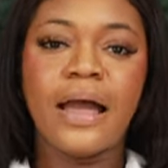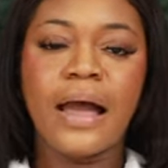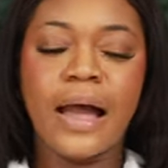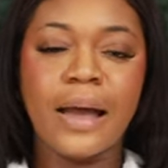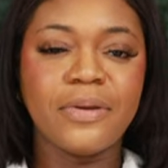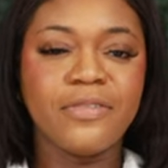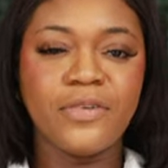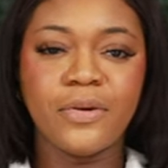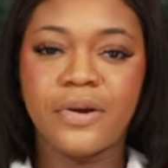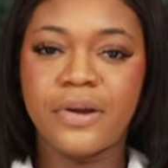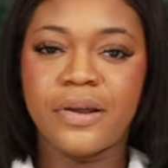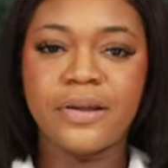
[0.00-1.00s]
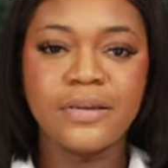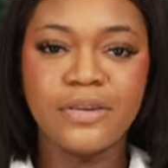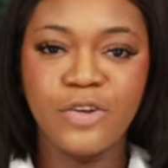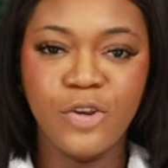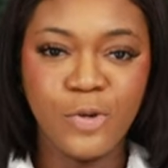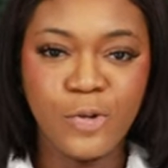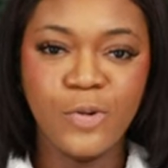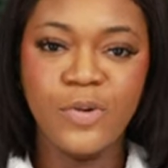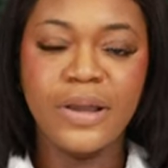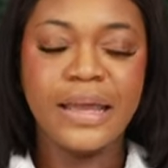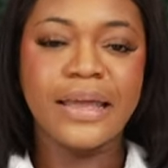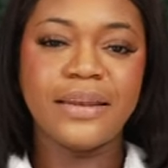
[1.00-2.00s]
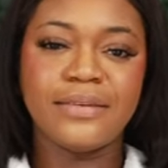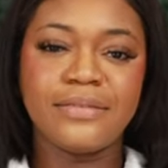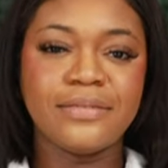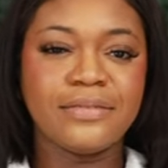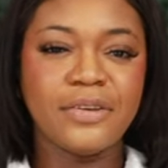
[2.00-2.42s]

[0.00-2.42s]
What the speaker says: If you are new and